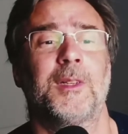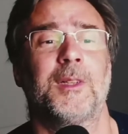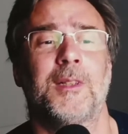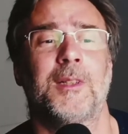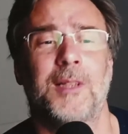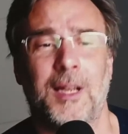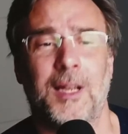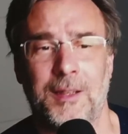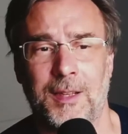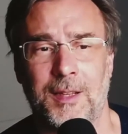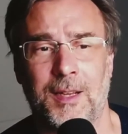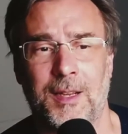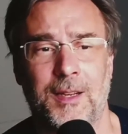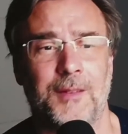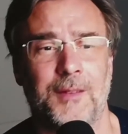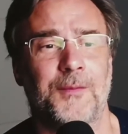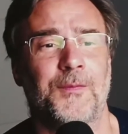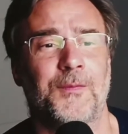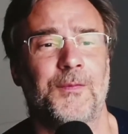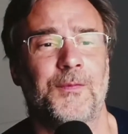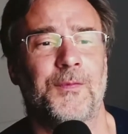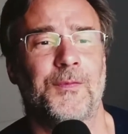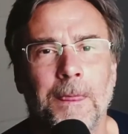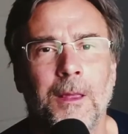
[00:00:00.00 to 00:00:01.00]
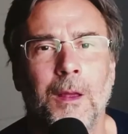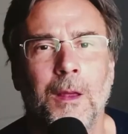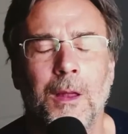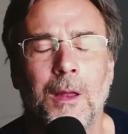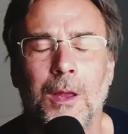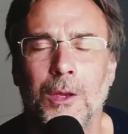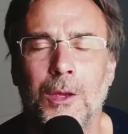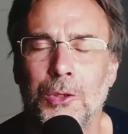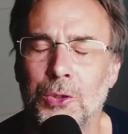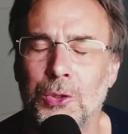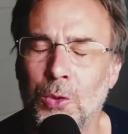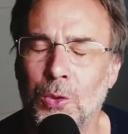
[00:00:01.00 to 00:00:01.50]
like that.
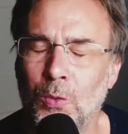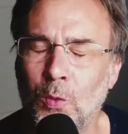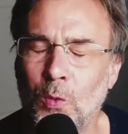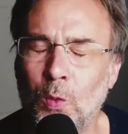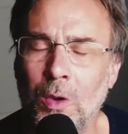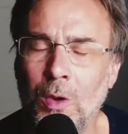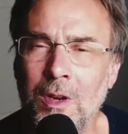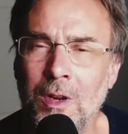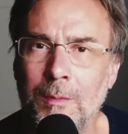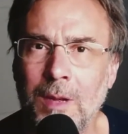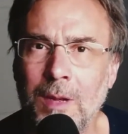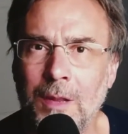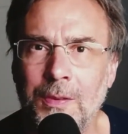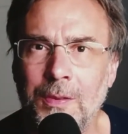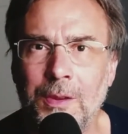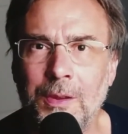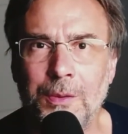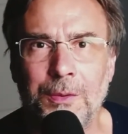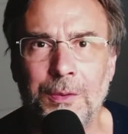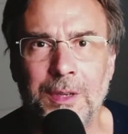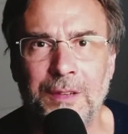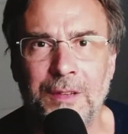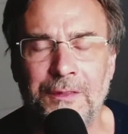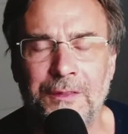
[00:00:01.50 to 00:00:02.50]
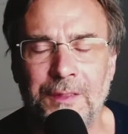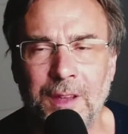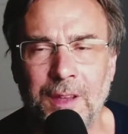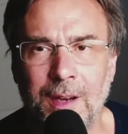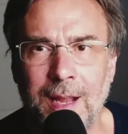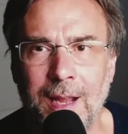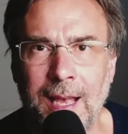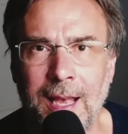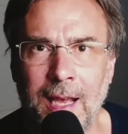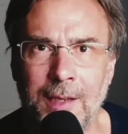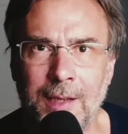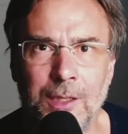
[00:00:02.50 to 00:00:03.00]
So what about the riff
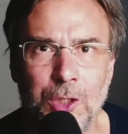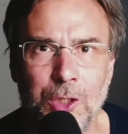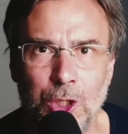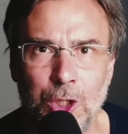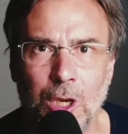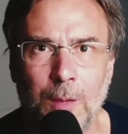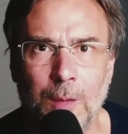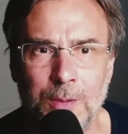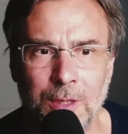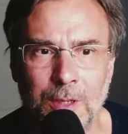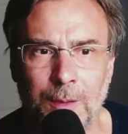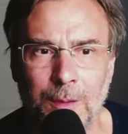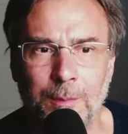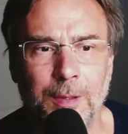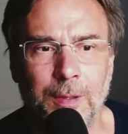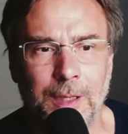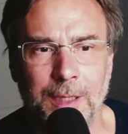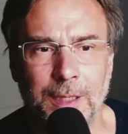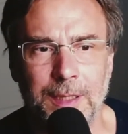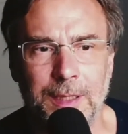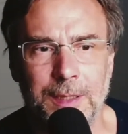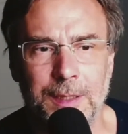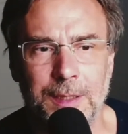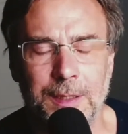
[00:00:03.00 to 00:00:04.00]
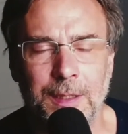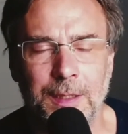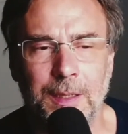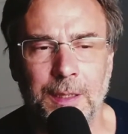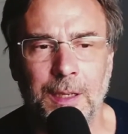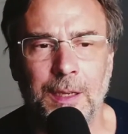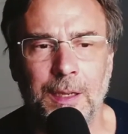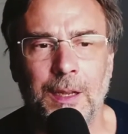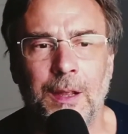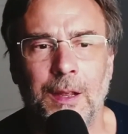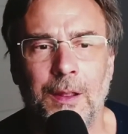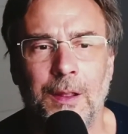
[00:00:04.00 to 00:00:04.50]
that Eddie Jobson plays?
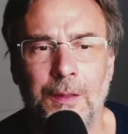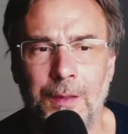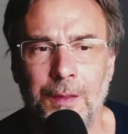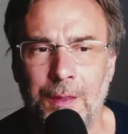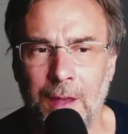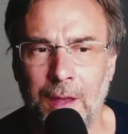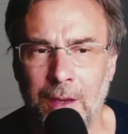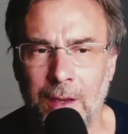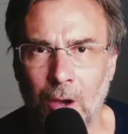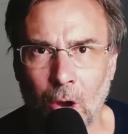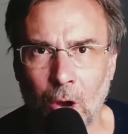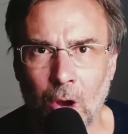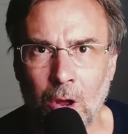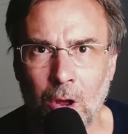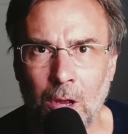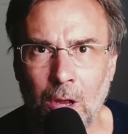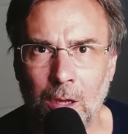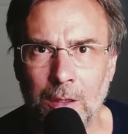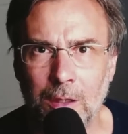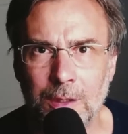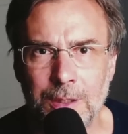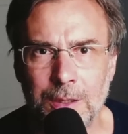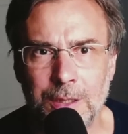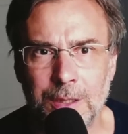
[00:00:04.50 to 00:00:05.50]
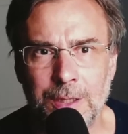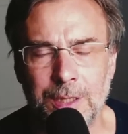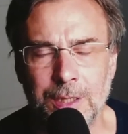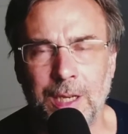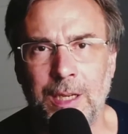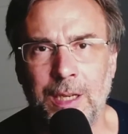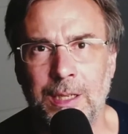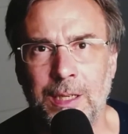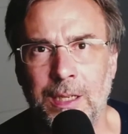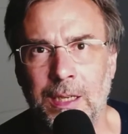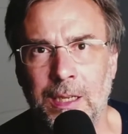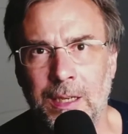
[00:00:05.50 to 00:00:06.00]
They all
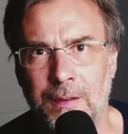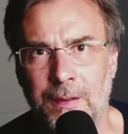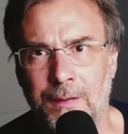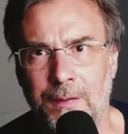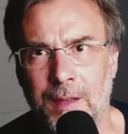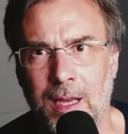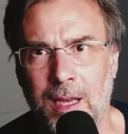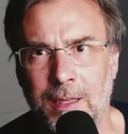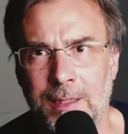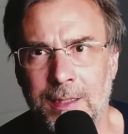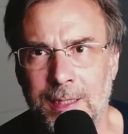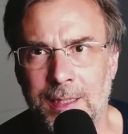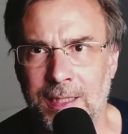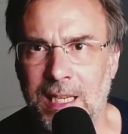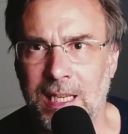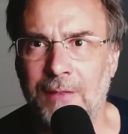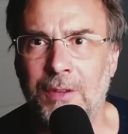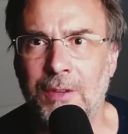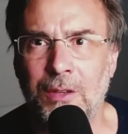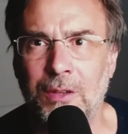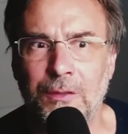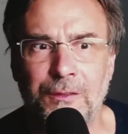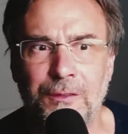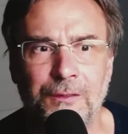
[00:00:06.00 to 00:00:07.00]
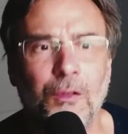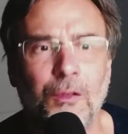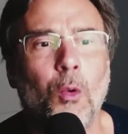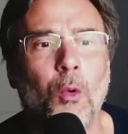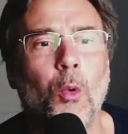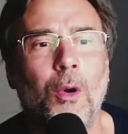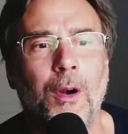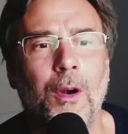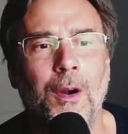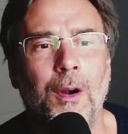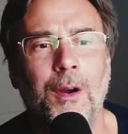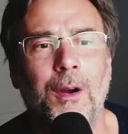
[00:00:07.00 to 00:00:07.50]
stay in that
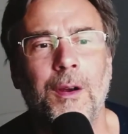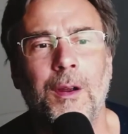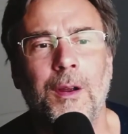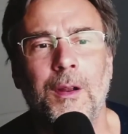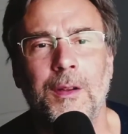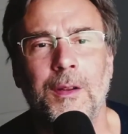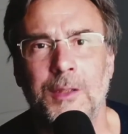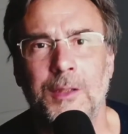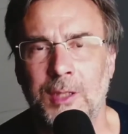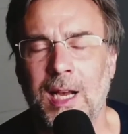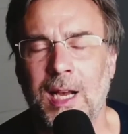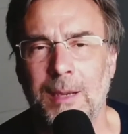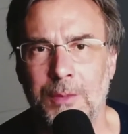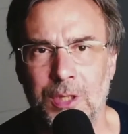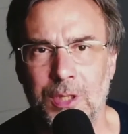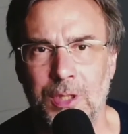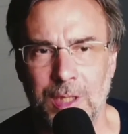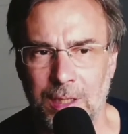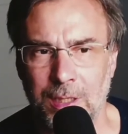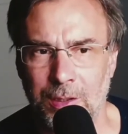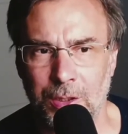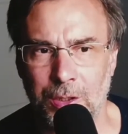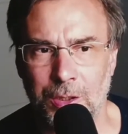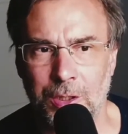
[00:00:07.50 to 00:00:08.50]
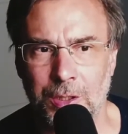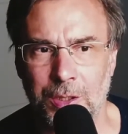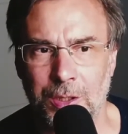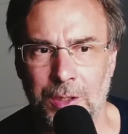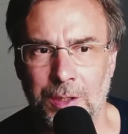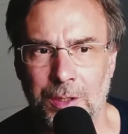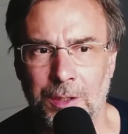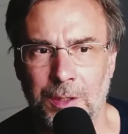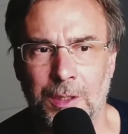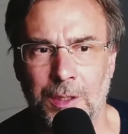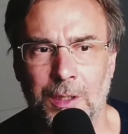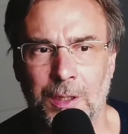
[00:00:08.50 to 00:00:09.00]
7/4 time
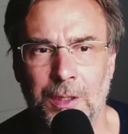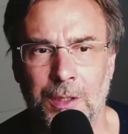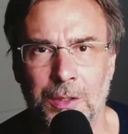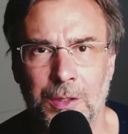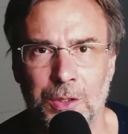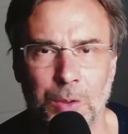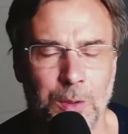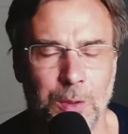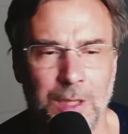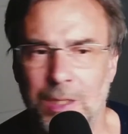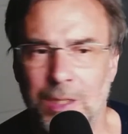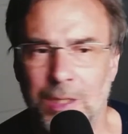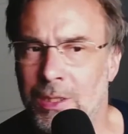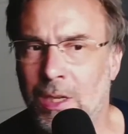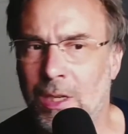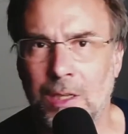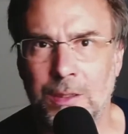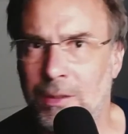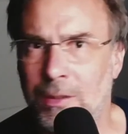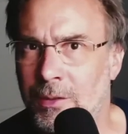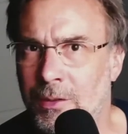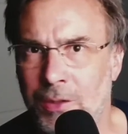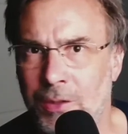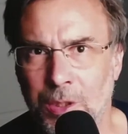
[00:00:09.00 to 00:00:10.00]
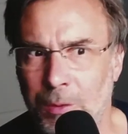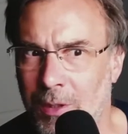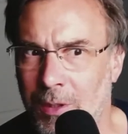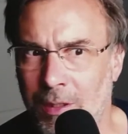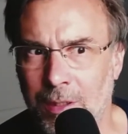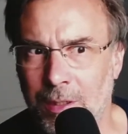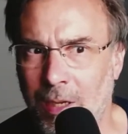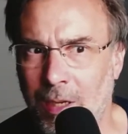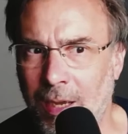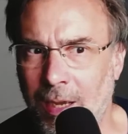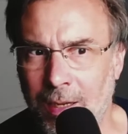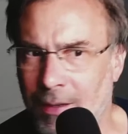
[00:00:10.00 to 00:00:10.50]
signature. So he's not
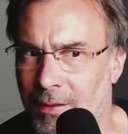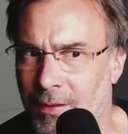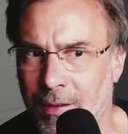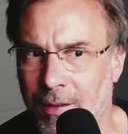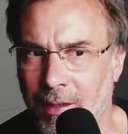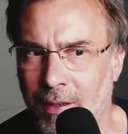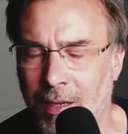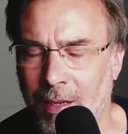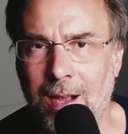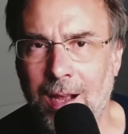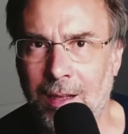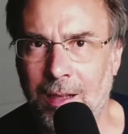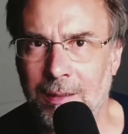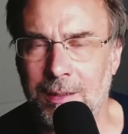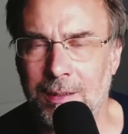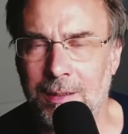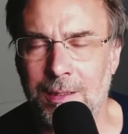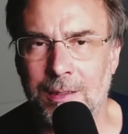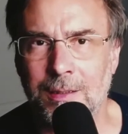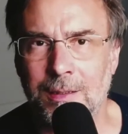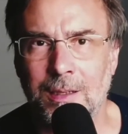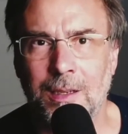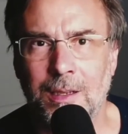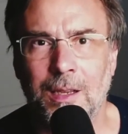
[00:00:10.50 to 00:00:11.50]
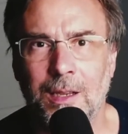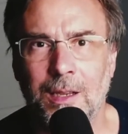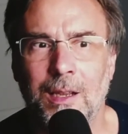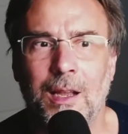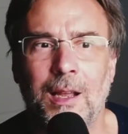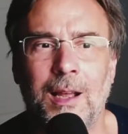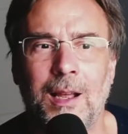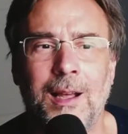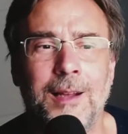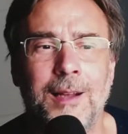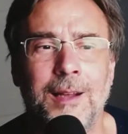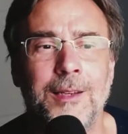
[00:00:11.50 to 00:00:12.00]
doing anything else.
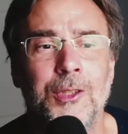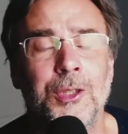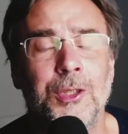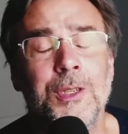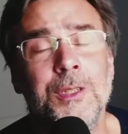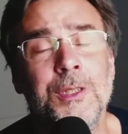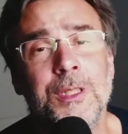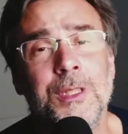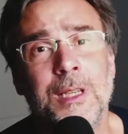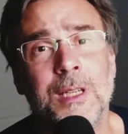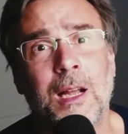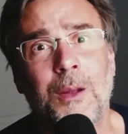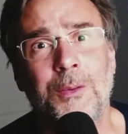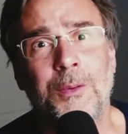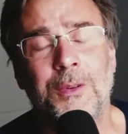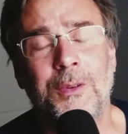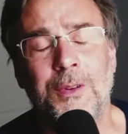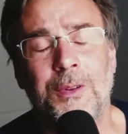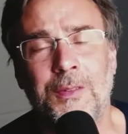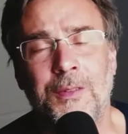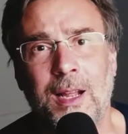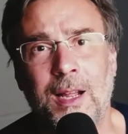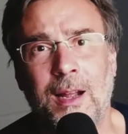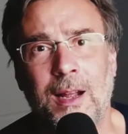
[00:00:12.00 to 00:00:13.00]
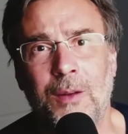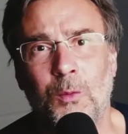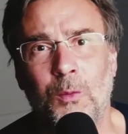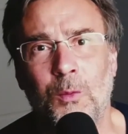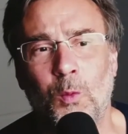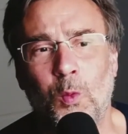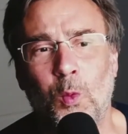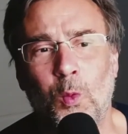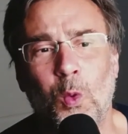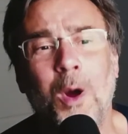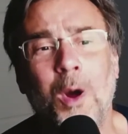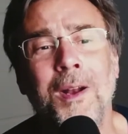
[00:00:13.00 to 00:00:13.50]
And it turns out that
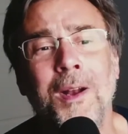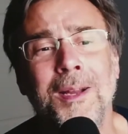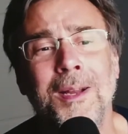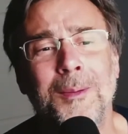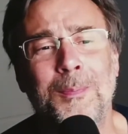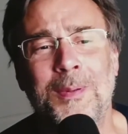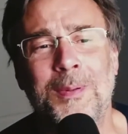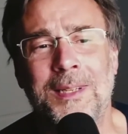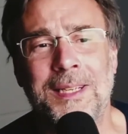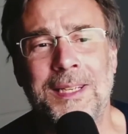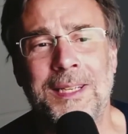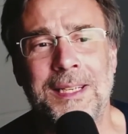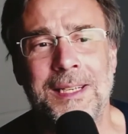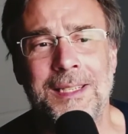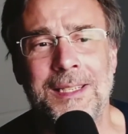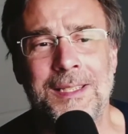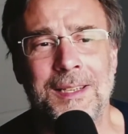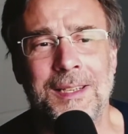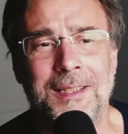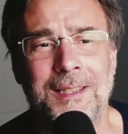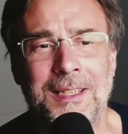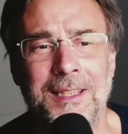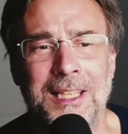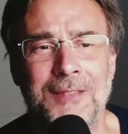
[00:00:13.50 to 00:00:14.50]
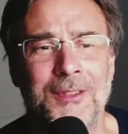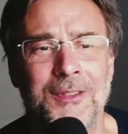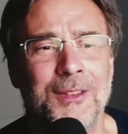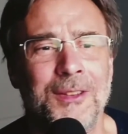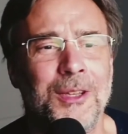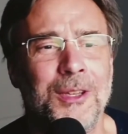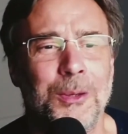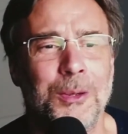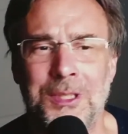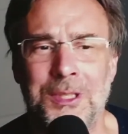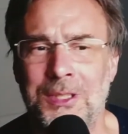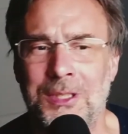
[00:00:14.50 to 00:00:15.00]
what he plays, even
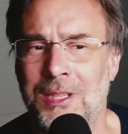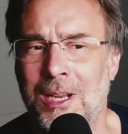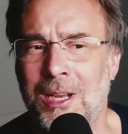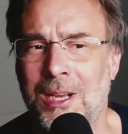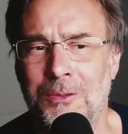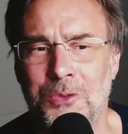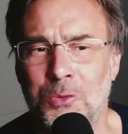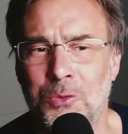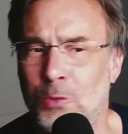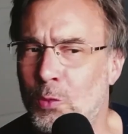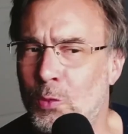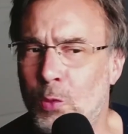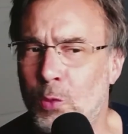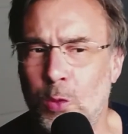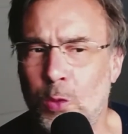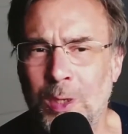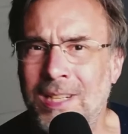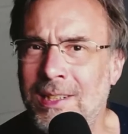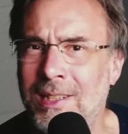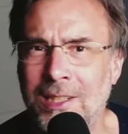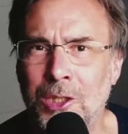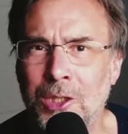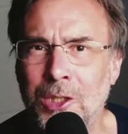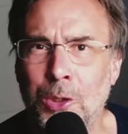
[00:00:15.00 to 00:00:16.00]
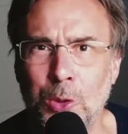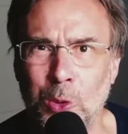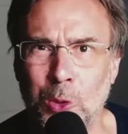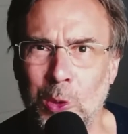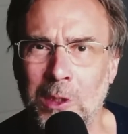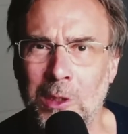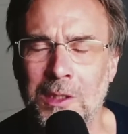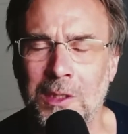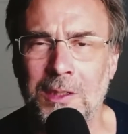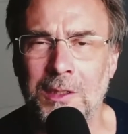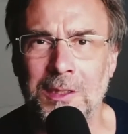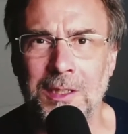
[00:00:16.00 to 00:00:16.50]
though it sounds really
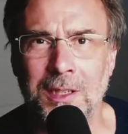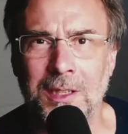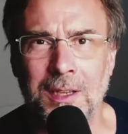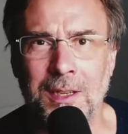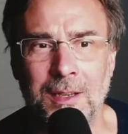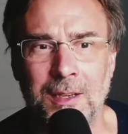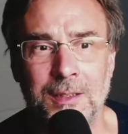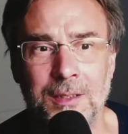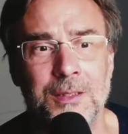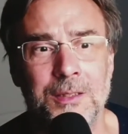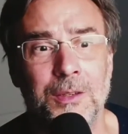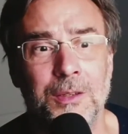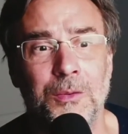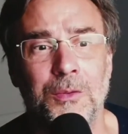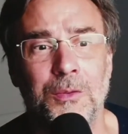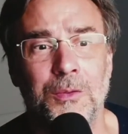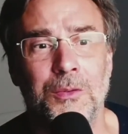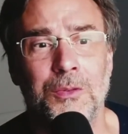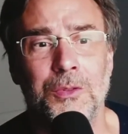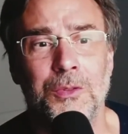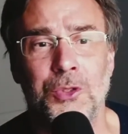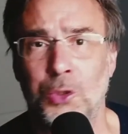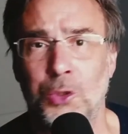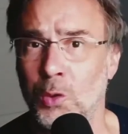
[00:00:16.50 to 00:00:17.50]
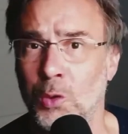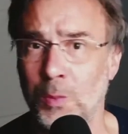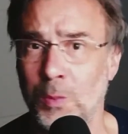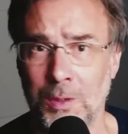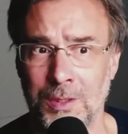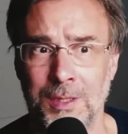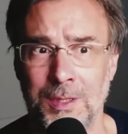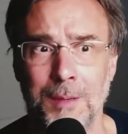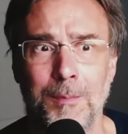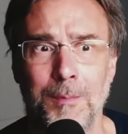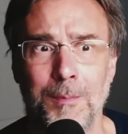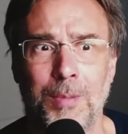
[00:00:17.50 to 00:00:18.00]
cool, is super
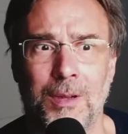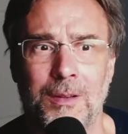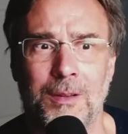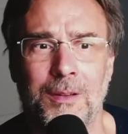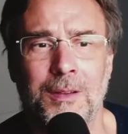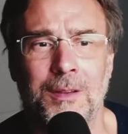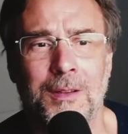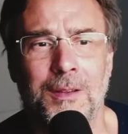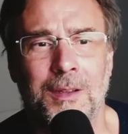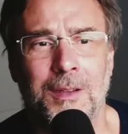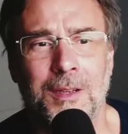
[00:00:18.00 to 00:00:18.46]
simple.